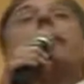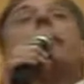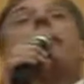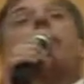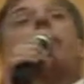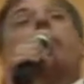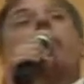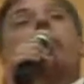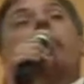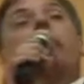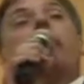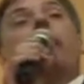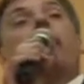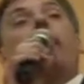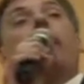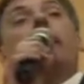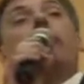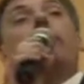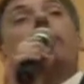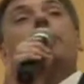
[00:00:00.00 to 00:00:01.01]
that
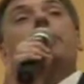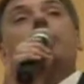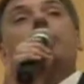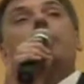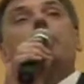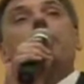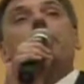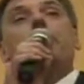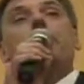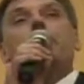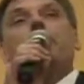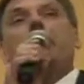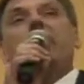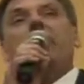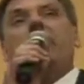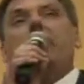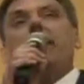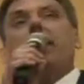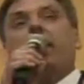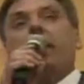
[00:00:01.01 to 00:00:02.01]
politicians use, but
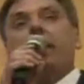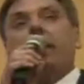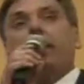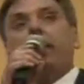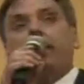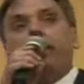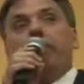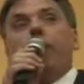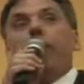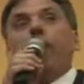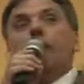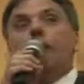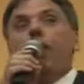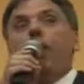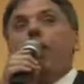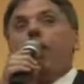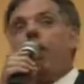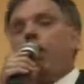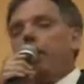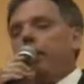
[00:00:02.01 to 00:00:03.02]
that they
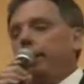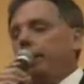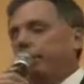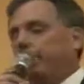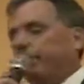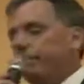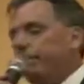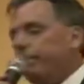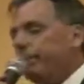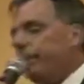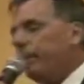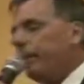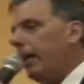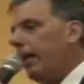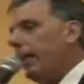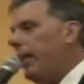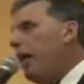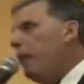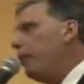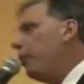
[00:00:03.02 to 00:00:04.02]
invoke.
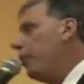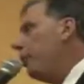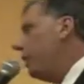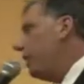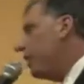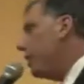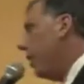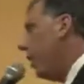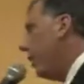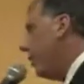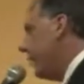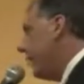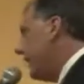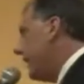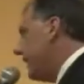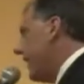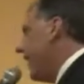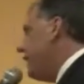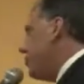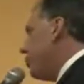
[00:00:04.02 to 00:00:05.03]
And that word is called
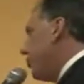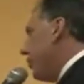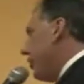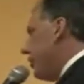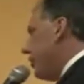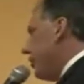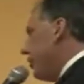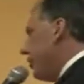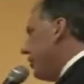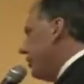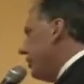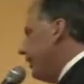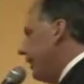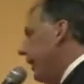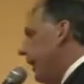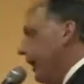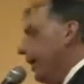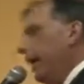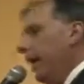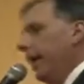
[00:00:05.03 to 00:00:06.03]
exaggeration.
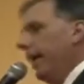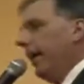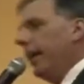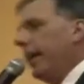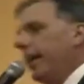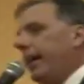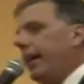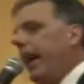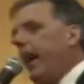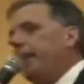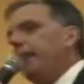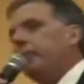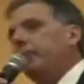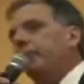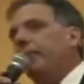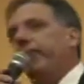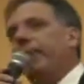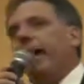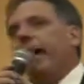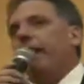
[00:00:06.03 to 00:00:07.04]

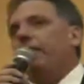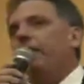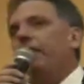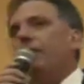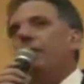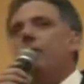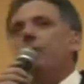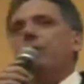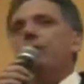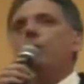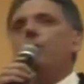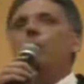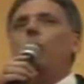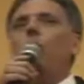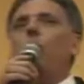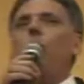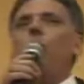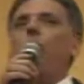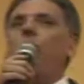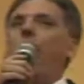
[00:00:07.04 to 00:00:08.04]
Congressman Calvert is
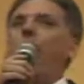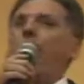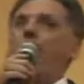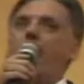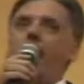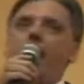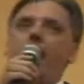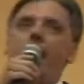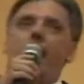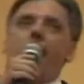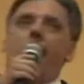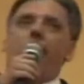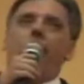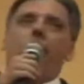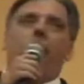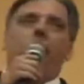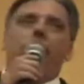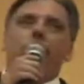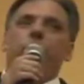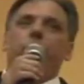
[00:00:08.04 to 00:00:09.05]
way
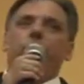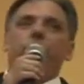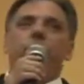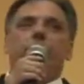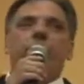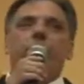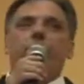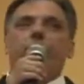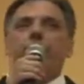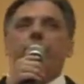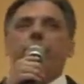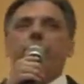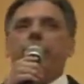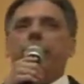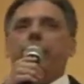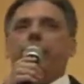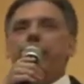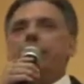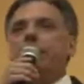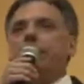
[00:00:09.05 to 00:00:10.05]

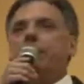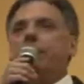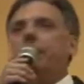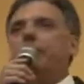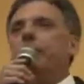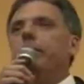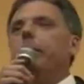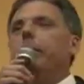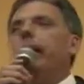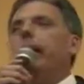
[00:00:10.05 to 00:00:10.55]
over-exaggerating this issue.